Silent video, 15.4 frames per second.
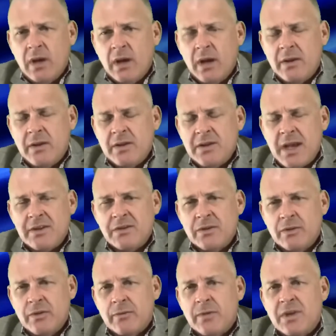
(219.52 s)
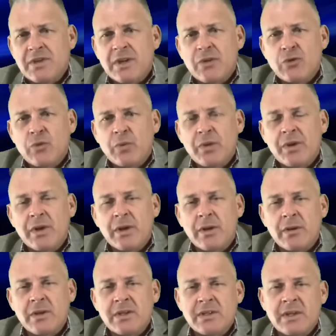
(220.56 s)
This has to do with the residential building
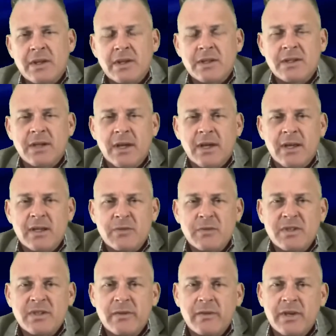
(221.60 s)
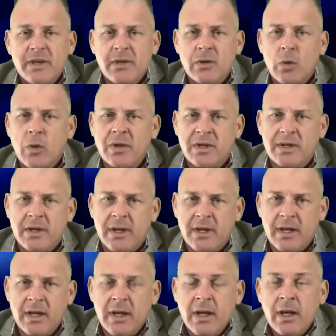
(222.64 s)
code in the state of Kentucky, and specifically in Northern
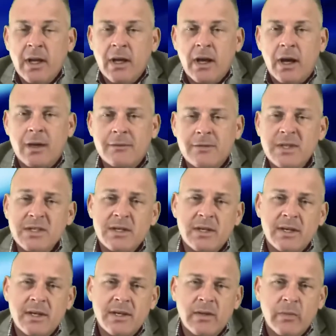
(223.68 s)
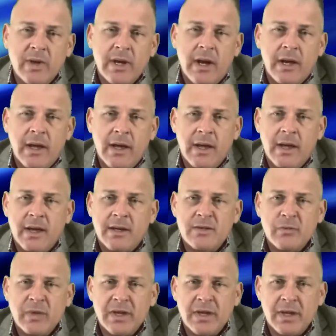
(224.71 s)
Kentucky. Recently, the BIA has
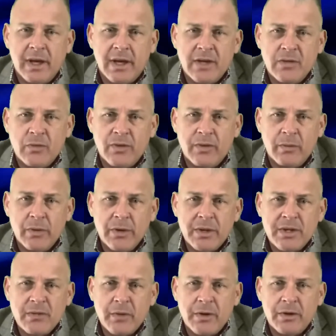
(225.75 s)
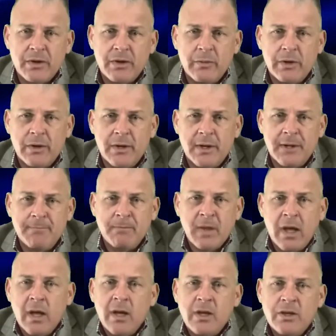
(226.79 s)
been engaged with the building inspector community.
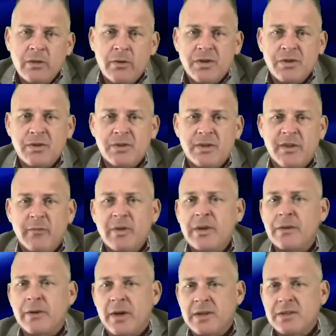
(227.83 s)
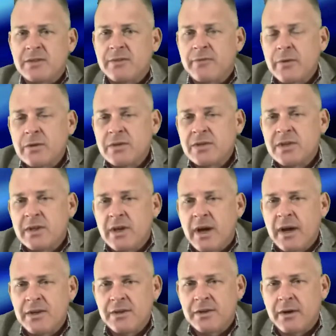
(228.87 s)
Two issues have been addressed. First,
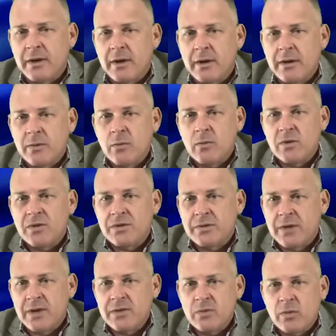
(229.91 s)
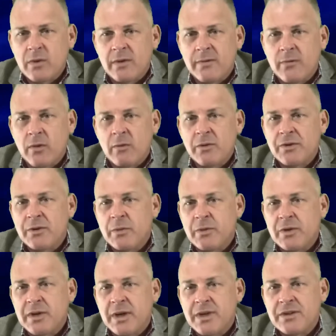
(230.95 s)
Ice Guard was addressed, where a formal
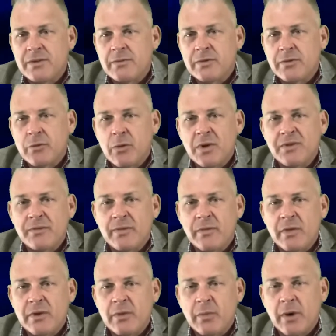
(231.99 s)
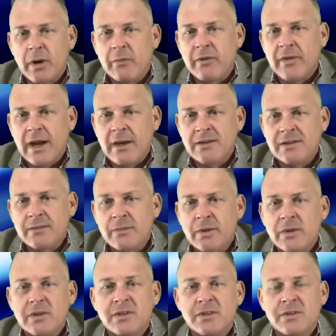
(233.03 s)
interpretation was requested from the Department of Housing,
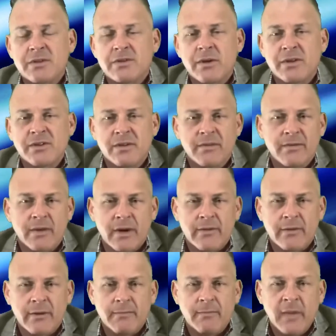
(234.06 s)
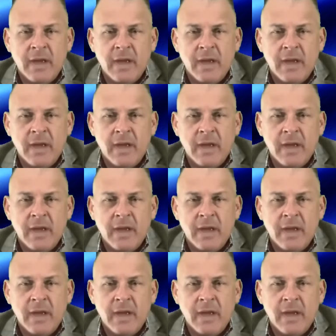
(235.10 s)
Buildings, and Construction in Frankfort.